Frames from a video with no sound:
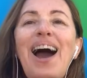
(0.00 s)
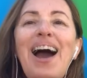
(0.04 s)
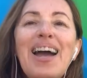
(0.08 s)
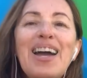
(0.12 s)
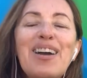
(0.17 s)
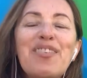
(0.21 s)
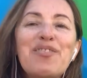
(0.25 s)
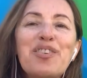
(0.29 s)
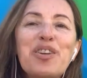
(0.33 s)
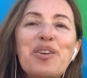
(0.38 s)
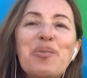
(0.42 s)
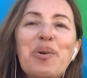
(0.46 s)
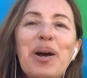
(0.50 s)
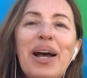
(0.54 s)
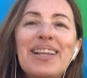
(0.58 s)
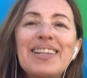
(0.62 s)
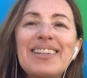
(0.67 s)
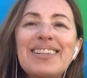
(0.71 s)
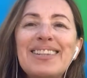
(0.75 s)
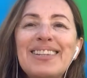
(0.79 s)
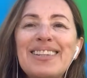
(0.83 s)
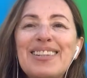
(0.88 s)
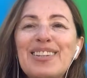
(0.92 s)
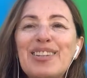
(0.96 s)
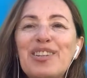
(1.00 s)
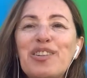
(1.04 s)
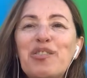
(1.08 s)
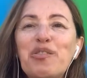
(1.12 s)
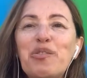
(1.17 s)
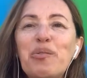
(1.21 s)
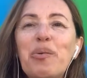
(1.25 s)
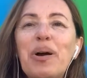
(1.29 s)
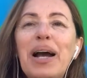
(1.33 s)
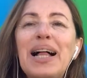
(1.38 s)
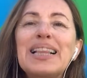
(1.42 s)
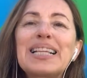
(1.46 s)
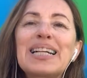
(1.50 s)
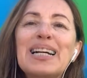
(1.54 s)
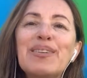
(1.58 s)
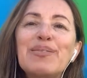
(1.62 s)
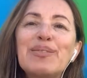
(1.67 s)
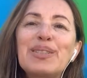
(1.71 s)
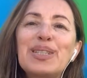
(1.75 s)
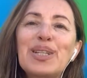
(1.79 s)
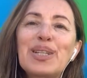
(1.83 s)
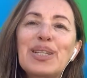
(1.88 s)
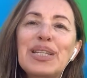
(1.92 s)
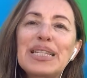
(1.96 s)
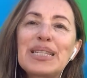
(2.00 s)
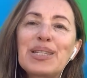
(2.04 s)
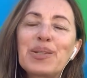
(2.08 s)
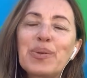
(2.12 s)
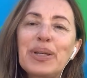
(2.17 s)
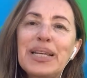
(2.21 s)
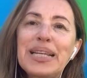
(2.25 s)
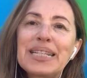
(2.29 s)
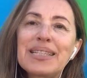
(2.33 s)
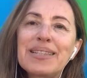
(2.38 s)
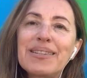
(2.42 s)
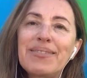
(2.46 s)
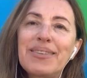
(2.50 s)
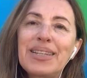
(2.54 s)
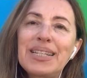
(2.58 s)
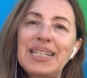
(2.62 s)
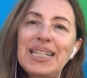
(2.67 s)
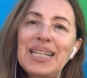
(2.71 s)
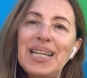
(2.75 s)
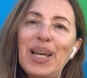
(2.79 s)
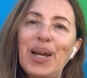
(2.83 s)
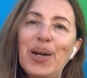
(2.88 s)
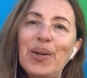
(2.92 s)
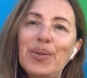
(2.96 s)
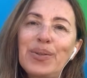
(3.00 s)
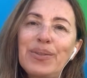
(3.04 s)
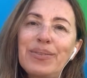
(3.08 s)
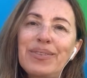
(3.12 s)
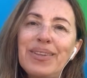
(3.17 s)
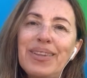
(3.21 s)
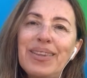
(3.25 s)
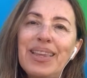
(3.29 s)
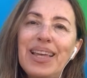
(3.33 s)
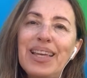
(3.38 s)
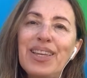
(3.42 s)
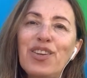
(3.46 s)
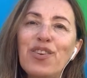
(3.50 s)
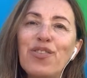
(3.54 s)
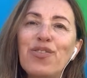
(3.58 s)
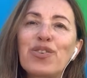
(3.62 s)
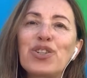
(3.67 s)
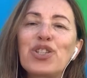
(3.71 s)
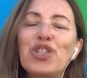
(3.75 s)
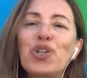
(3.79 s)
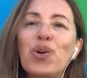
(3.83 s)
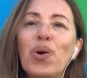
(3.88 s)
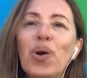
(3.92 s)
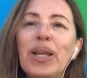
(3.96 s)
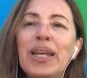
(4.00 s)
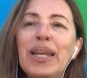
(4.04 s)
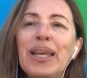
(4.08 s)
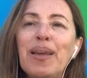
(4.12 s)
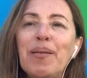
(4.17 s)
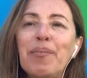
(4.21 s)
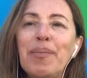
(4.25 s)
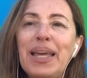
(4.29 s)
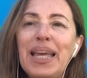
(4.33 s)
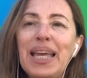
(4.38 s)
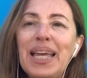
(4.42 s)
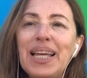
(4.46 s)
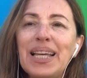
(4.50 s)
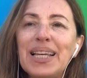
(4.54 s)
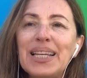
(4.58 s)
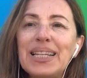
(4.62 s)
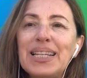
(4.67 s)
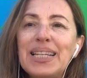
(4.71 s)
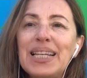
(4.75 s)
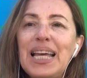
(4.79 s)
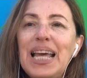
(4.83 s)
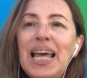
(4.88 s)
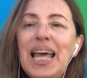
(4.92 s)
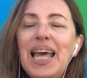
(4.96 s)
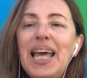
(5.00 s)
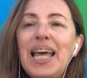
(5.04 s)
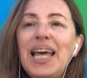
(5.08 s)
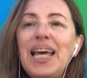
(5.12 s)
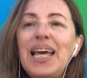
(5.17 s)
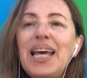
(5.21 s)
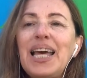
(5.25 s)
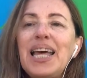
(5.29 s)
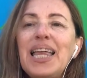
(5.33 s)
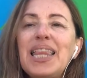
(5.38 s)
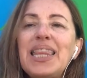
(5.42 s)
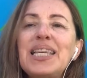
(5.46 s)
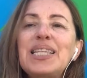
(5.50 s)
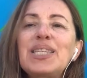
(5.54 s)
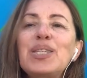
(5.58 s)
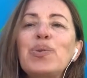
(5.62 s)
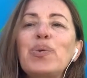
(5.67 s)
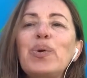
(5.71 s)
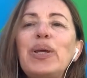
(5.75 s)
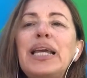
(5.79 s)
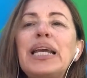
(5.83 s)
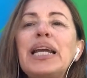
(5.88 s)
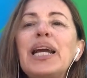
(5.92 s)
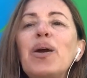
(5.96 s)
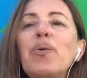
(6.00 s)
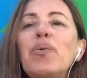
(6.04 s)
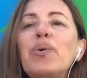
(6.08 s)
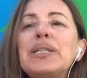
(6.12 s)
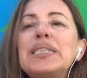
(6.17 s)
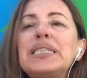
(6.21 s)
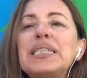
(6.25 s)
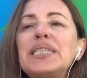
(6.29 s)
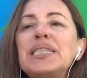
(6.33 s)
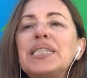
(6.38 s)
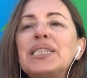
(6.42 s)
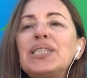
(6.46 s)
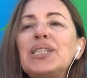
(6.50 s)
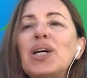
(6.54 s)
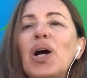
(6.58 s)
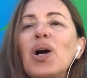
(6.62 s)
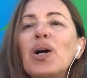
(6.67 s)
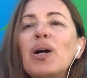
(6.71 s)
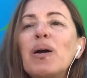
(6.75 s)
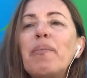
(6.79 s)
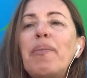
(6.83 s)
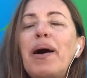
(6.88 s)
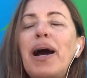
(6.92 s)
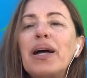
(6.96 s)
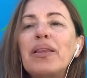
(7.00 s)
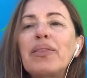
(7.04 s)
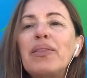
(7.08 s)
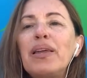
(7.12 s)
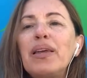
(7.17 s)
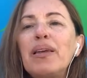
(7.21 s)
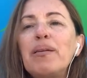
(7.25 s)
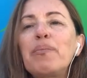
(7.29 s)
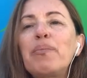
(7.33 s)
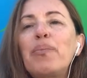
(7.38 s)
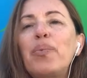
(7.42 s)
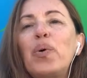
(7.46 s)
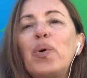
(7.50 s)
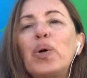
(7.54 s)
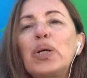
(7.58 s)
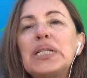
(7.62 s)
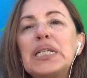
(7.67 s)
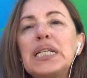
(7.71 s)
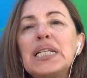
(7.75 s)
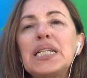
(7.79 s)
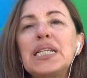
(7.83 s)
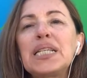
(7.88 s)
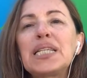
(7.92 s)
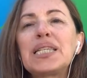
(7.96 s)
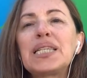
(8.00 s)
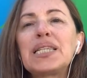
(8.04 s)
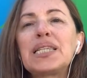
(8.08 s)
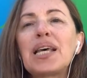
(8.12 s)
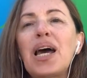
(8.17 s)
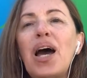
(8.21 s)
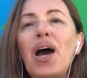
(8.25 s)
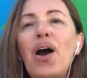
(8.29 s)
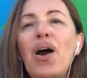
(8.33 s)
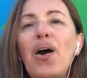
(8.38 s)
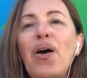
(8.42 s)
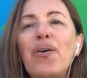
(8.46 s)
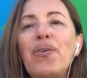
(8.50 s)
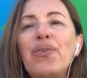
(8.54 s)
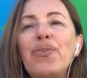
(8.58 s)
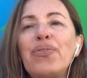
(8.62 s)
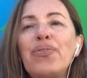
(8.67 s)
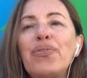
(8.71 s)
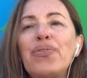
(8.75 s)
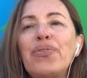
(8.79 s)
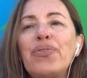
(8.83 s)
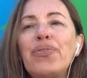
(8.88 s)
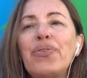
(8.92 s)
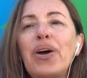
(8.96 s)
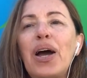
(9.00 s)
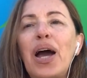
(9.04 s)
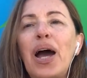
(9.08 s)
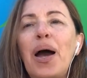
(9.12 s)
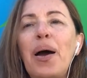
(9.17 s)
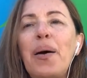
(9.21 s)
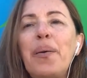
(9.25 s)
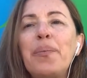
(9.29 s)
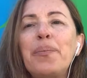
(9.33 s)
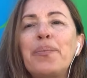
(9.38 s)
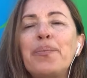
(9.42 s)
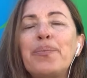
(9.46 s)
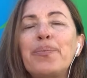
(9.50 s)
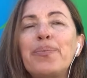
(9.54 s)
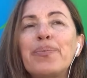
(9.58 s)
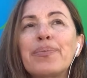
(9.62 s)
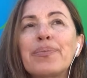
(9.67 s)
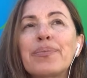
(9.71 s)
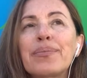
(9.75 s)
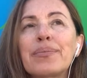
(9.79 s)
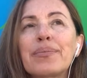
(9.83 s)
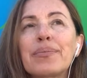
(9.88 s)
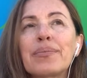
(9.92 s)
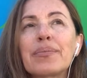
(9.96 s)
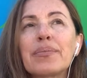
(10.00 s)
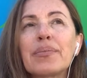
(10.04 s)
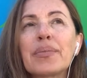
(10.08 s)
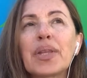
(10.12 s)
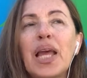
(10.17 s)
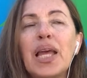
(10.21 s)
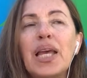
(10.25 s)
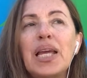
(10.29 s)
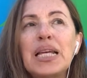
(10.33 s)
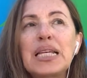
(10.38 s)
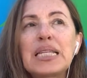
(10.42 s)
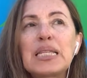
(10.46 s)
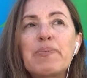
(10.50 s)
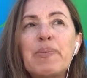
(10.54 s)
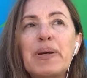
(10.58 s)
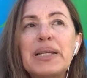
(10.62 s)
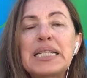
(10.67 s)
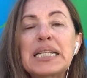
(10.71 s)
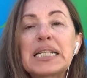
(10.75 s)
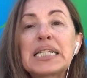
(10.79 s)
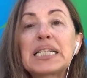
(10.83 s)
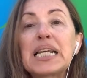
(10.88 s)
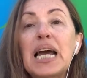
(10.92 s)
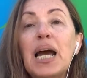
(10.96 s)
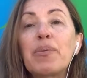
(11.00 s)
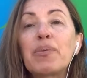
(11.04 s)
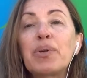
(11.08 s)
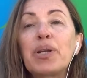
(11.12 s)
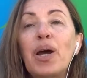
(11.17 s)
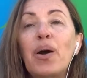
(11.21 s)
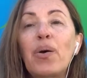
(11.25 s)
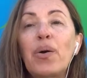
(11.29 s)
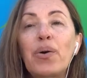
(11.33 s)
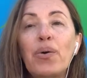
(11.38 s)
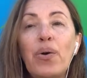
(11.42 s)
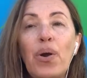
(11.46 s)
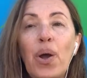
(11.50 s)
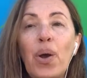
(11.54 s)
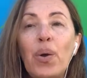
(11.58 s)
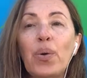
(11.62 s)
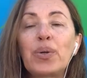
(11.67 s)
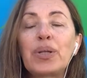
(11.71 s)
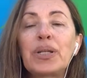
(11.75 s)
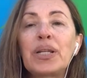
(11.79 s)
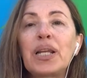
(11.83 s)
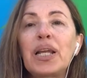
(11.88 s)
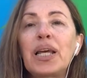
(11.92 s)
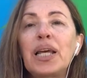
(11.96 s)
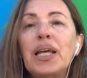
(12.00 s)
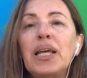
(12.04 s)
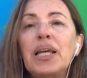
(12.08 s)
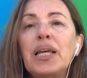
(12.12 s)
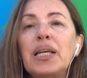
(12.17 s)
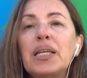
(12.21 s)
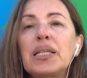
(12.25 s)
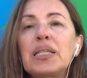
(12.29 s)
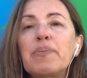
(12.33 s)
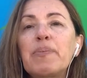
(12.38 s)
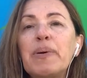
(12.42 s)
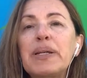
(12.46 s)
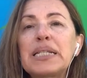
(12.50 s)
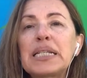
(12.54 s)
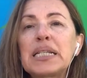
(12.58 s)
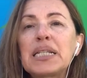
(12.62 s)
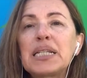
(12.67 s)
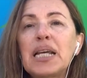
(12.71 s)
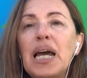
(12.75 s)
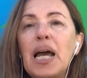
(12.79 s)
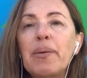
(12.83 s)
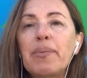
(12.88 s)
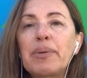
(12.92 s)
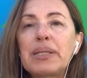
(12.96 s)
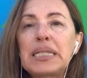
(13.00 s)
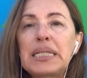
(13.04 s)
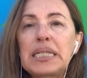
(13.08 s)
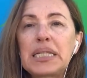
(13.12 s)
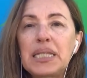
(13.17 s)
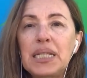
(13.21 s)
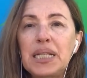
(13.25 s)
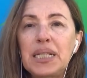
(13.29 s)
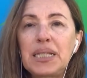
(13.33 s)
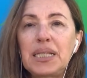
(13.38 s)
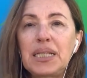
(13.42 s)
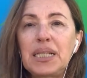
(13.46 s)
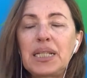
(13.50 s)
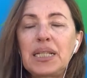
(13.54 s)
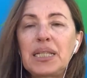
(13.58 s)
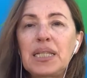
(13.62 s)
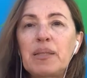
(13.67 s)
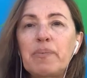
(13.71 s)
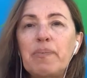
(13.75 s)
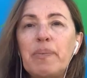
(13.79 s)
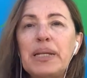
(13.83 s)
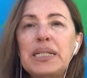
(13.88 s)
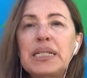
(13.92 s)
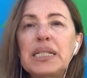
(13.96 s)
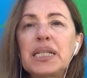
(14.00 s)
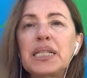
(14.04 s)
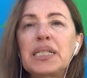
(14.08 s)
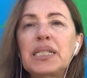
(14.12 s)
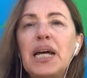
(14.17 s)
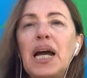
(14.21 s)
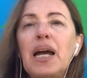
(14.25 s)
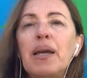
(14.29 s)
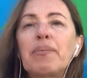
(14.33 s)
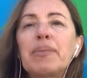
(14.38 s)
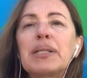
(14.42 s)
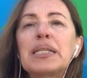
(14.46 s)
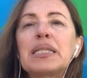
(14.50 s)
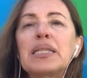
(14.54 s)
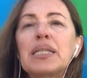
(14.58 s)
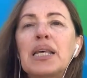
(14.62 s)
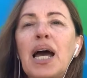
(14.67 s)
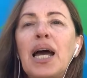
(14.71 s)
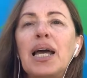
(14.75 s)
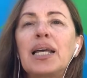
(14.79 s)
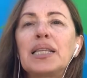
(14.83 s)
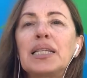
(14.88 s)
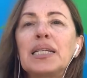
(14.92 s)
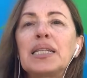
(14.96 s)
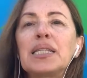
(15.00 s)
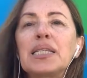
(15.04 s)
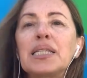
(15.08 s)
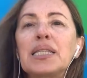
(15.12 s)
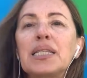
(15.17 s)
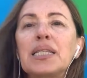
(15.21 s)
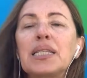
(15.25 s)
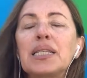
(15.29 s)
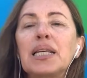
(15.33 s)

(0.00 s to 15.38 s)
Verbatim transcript: everyone, uh, welcome to this week's video. Thank you for joining me. This week I wanted to talk about the importance of um, spending time on our own, spending time in stillness, spending time in silence.